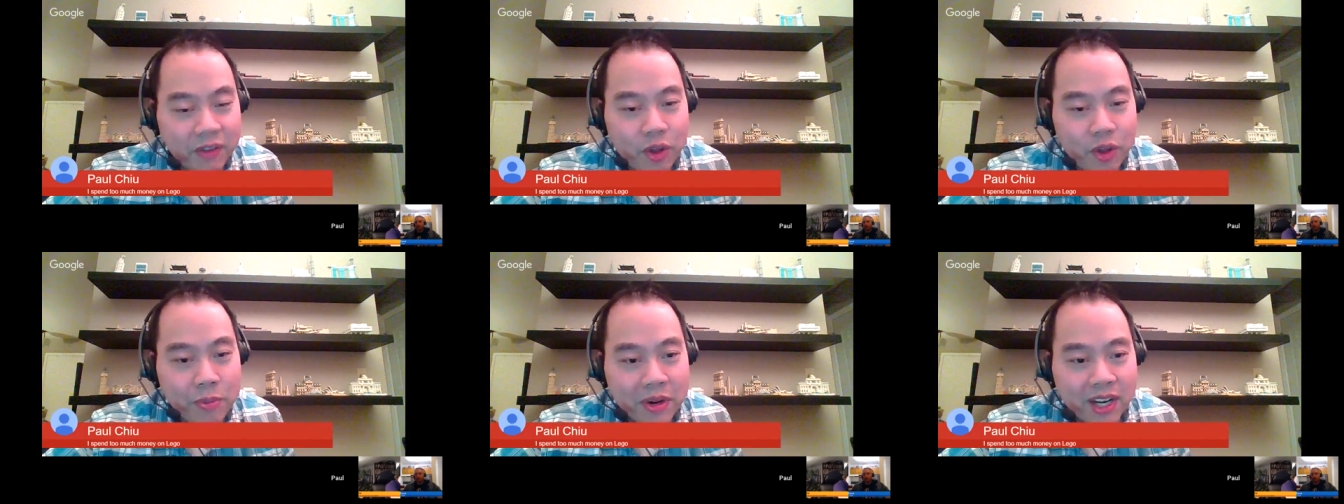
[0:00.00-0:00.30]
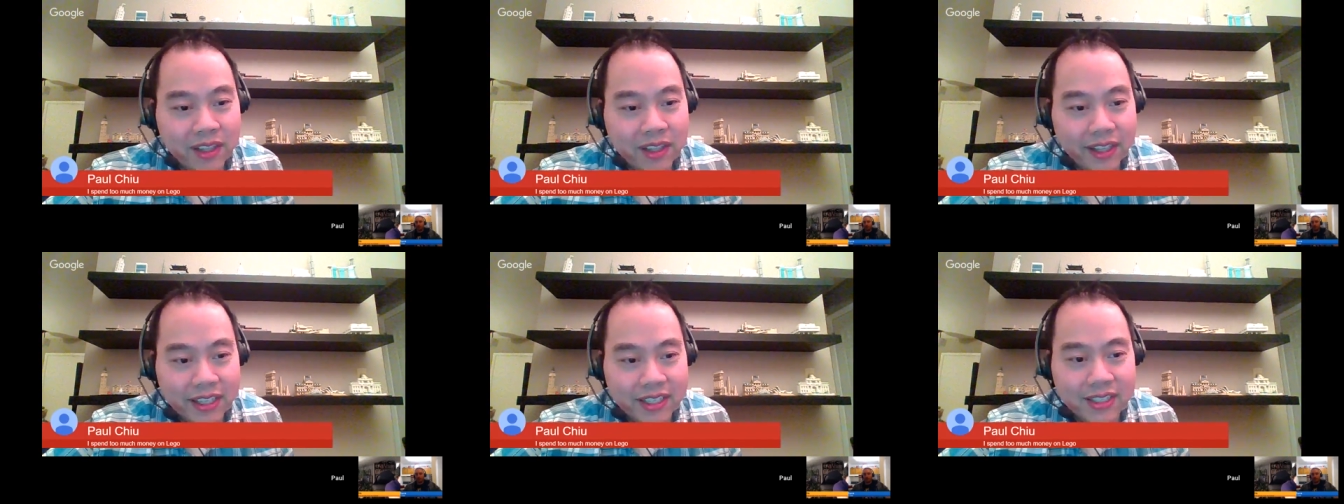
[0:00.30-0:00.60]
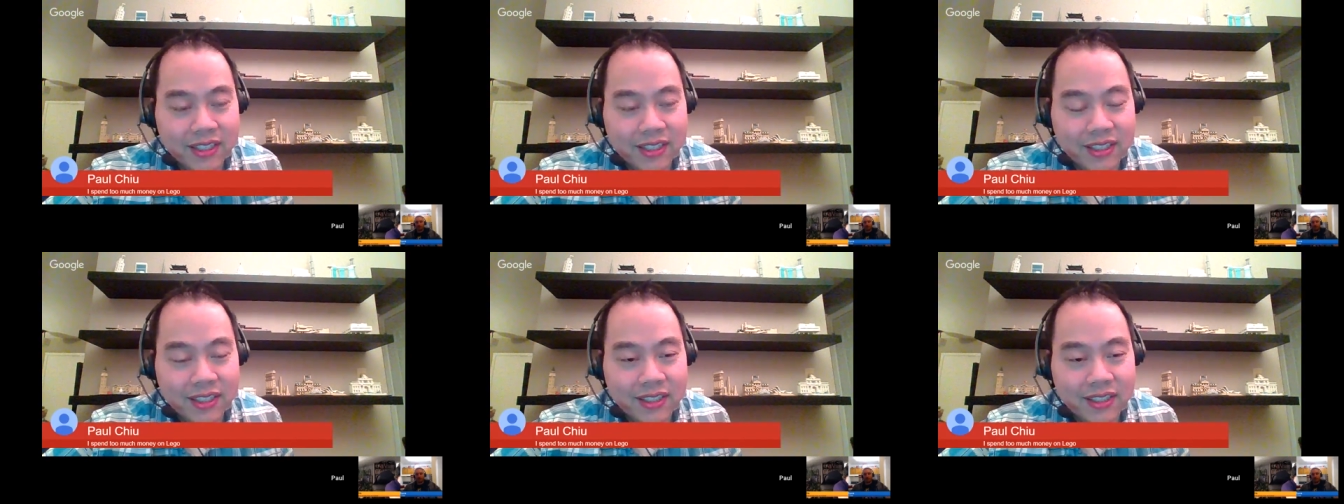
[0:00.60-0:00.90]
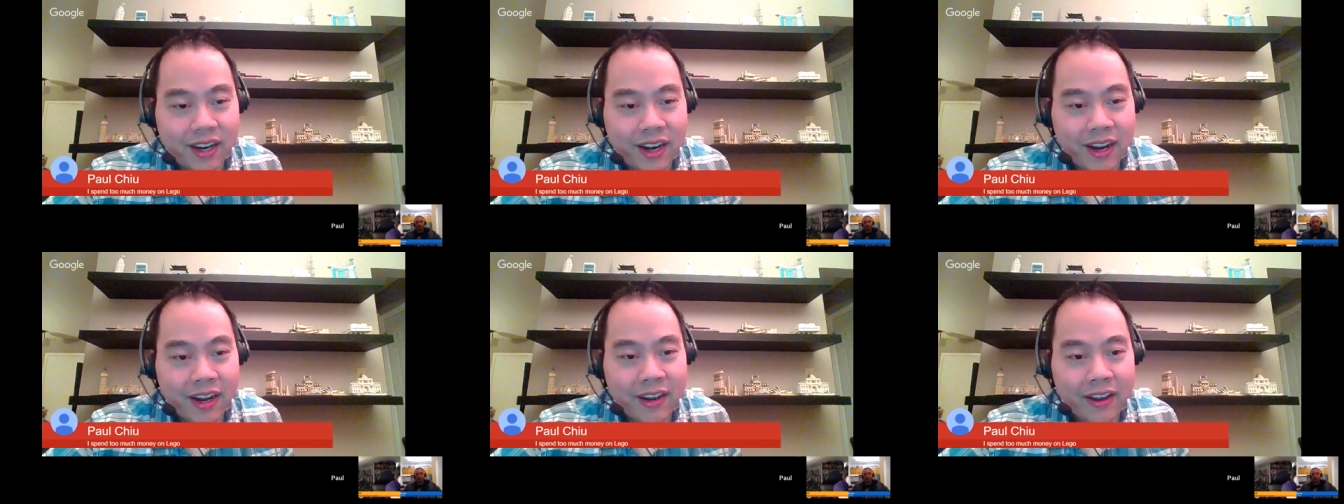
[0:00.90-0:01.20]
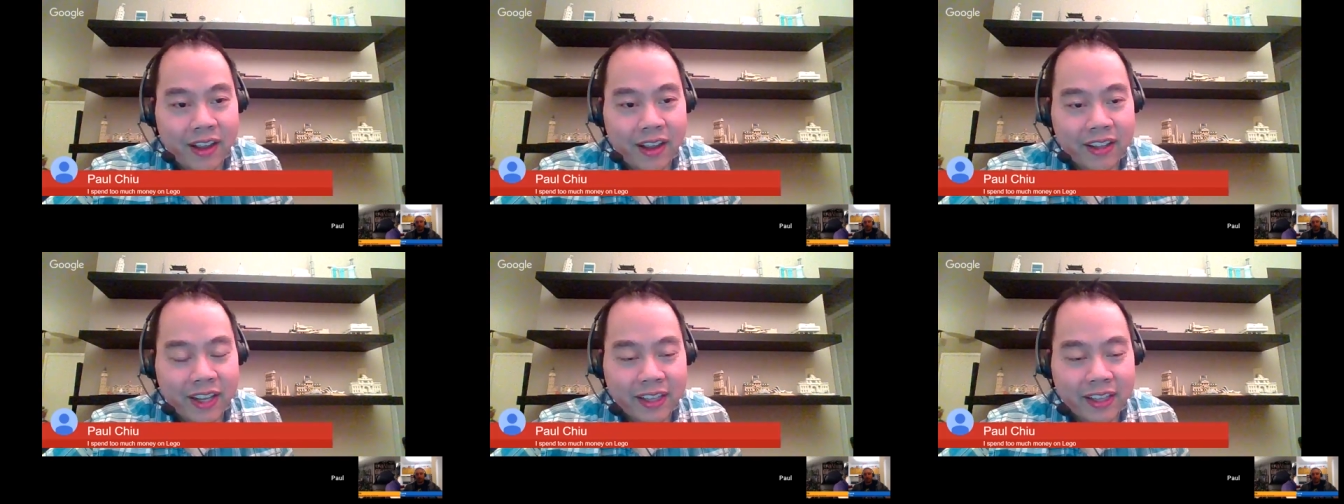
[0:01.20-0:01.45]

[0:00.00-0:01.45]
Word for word: again, even though I'm a collector,